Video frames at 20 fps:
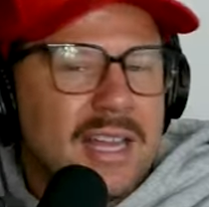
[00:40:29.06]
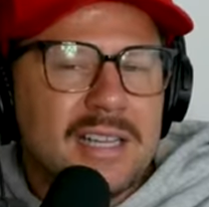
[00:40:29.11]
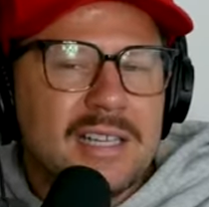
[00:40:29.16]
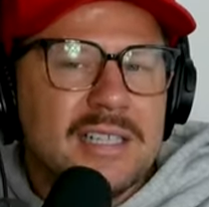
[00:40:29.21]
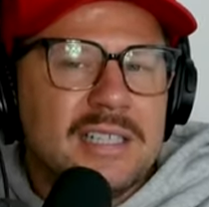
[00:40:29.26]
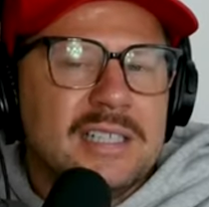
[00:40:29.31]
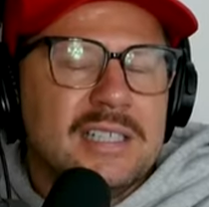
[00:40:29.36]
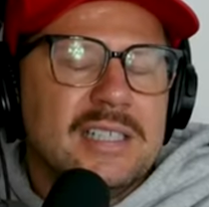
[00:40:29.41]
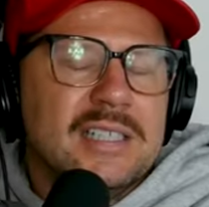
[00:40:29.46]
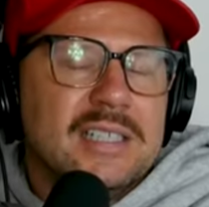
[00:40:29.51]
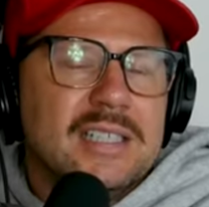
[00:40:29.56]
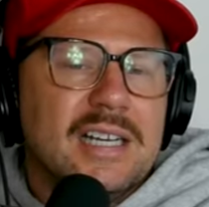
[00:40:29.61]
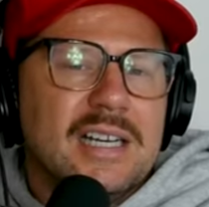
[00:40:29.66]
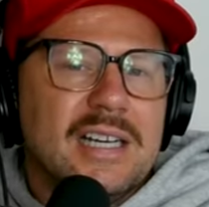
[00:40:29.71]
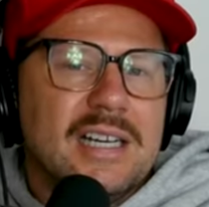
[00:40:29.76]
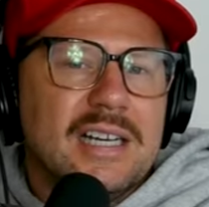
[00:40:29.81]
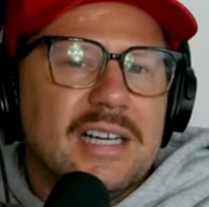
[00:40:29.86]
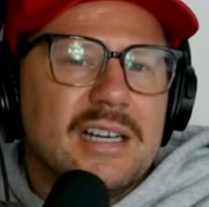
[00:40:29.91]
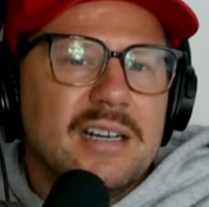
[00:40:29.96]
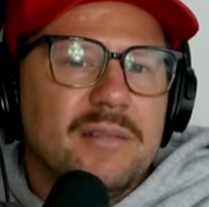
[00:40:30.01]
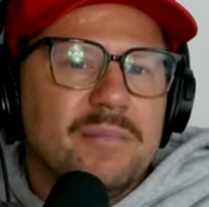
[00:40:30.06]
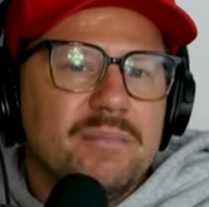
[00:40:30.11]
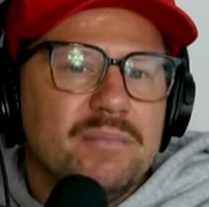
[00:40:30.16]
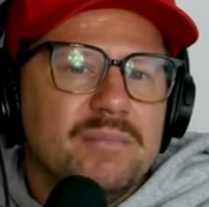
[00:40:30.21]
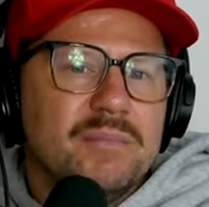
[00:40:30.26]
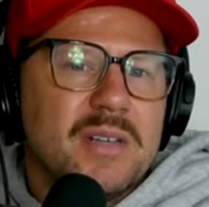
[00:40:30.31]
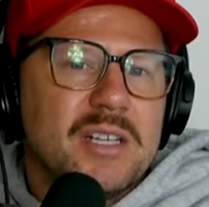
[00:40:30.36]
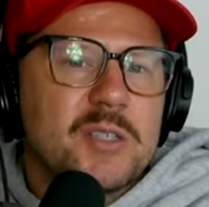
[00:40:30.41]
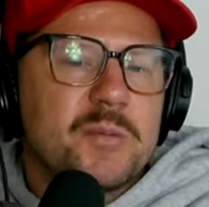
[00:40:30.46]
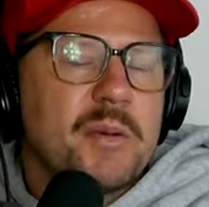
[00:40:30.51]
not,
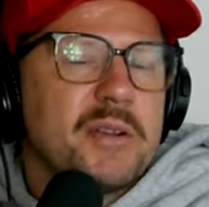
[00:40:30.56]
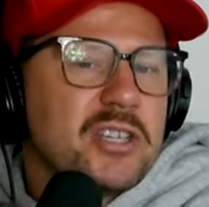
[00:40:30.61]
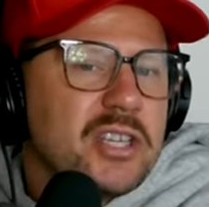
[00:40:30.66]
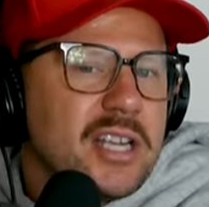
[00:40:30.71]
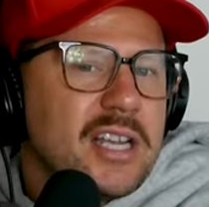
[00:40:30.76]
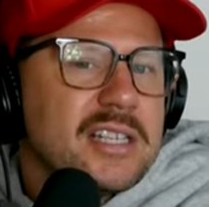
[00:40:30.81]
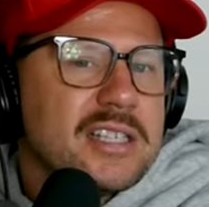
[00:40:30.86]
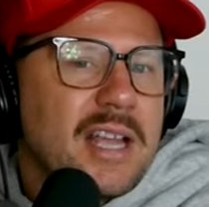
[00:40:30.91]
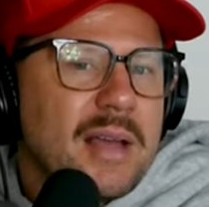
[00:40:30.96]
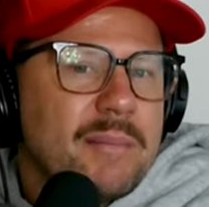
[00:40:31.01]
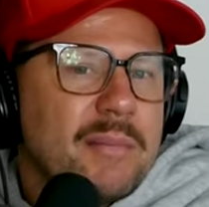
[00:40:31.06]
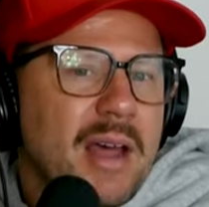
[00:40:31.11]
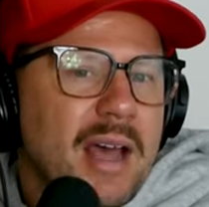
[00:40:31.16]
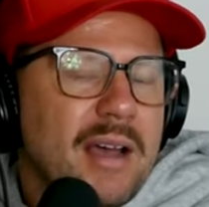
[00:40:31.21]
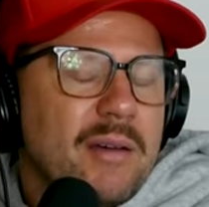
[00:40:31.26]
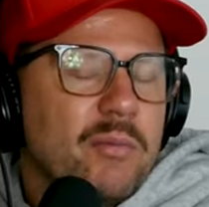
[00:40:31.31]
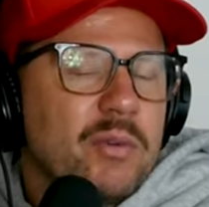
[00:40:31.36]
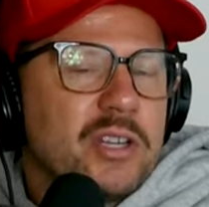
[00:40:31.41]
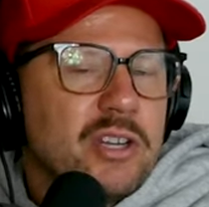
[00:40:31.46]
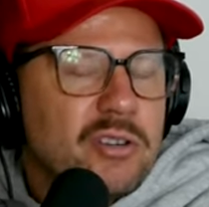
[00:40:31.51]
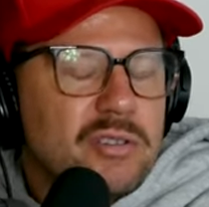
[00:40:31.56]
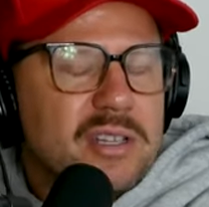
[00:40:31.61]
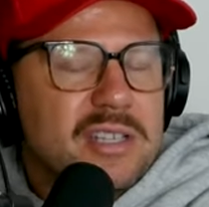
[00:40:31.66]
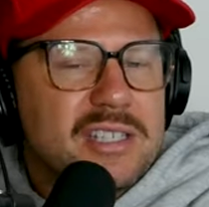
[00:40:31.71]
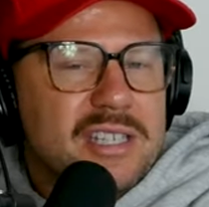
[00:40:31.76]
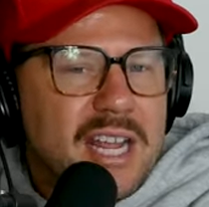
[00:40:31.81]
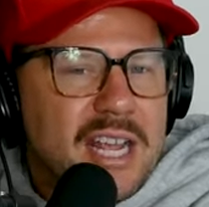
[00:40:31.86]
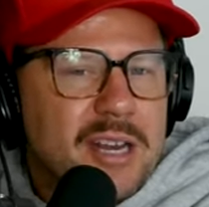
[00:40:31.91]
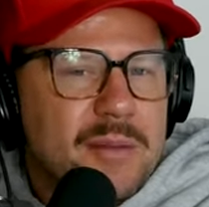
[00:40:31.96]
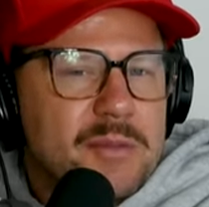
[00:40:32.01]
um, especially because I'm not, when you're in the
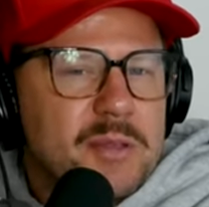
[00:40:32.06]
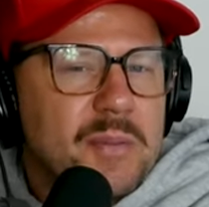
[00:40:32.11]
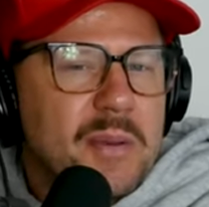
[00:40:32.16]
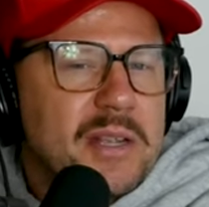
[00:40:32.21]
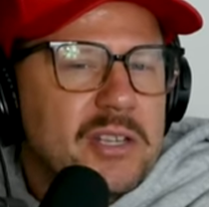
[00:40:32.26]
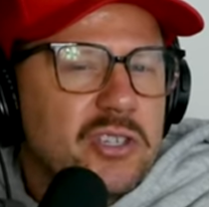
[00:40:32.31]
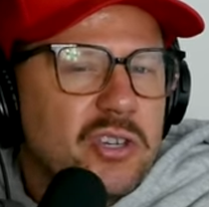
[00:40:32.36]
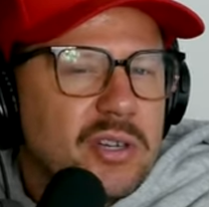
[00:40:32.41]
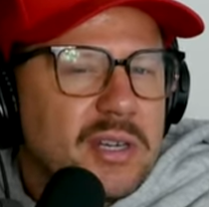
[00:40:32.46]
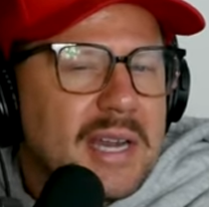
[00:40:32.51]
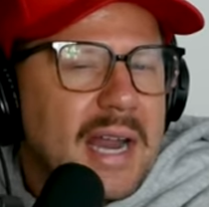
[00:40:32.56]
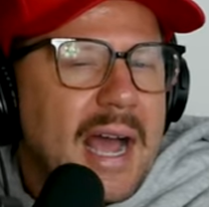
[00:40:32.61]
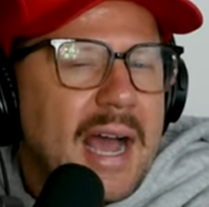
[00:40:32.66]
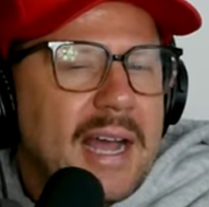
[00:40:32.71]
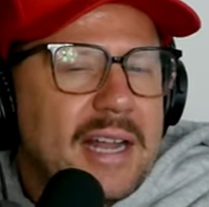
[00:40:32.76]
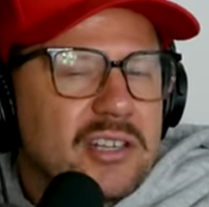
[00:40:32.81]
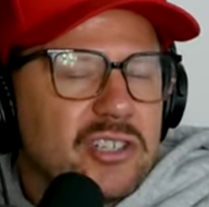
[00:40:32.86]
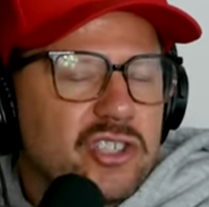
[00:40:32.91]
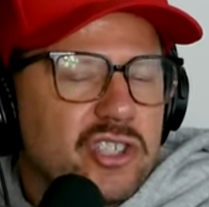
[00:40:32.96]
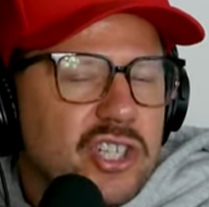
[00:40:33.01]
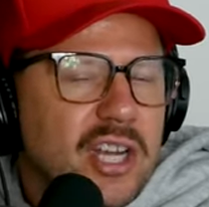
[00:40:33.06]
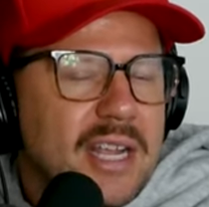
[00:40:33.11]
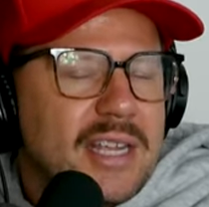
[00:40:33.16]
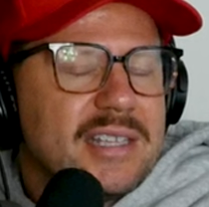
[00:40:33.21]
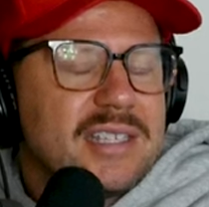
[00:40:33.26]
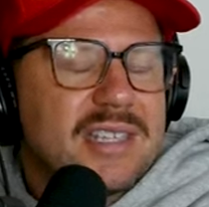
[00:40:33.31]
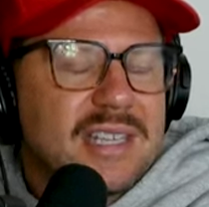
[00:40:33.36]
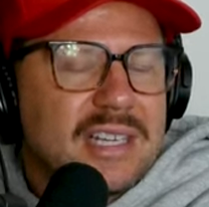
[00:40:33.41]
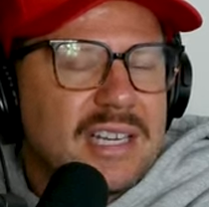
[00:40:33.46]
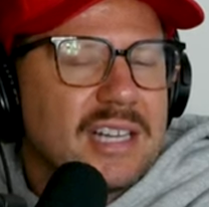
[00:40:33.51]
stand-up space, you're not
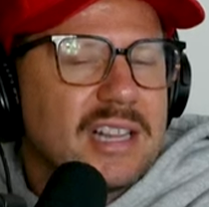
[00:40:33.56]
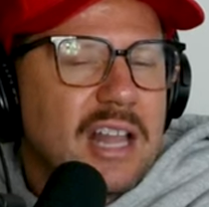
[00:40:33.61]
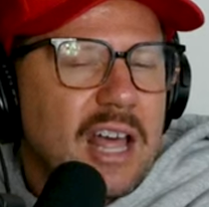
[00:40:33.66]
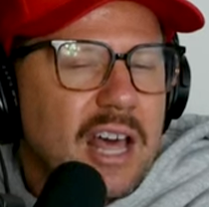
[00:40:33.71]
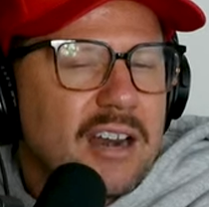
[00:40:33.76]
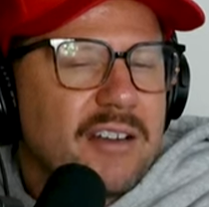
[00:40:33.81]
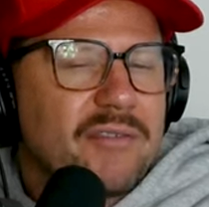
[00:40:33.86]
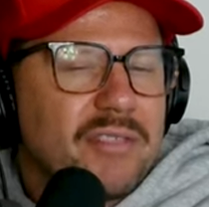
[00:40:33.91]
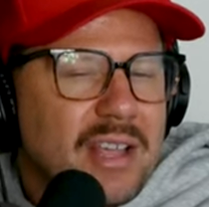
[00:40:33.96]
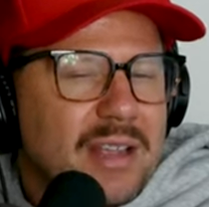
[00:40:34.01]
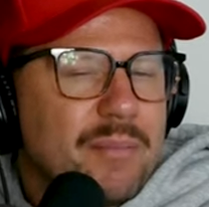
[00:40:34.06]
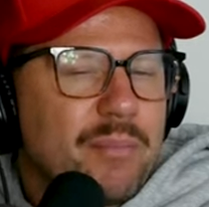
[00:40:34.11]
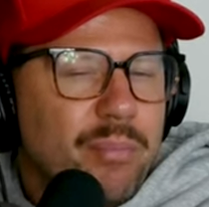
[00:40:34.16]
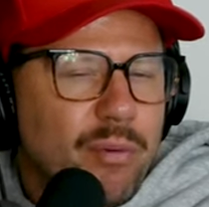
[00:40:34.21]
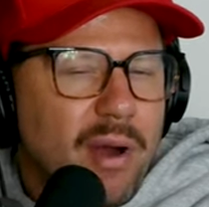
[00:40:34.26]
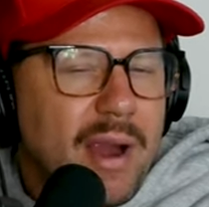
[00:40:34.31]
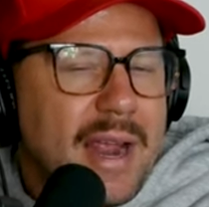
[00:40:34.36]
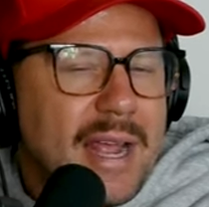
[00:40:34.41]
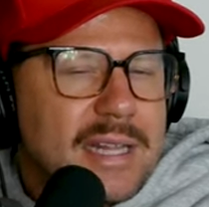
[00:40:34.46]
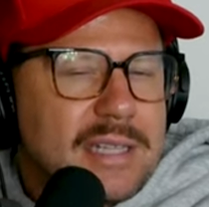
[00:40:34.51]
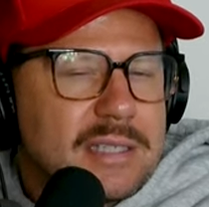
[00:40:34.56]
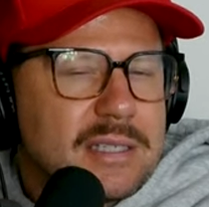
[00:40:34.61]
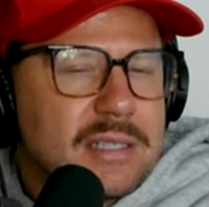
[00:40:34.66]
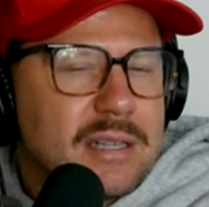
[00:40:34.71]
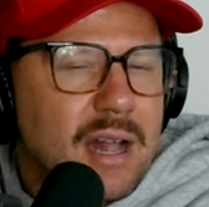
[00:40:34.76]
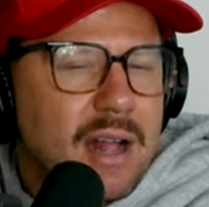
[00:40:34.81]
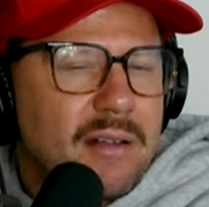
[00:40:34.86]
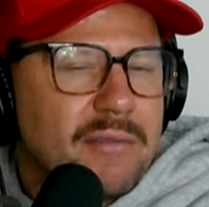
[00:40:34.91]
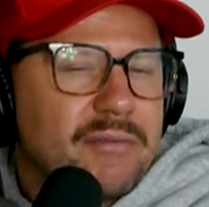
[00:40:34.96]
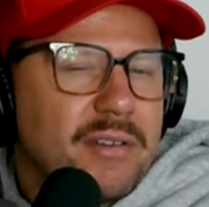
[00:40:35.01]
chasing a lot of like brand
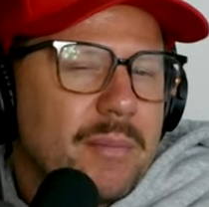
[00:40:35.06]
stuff.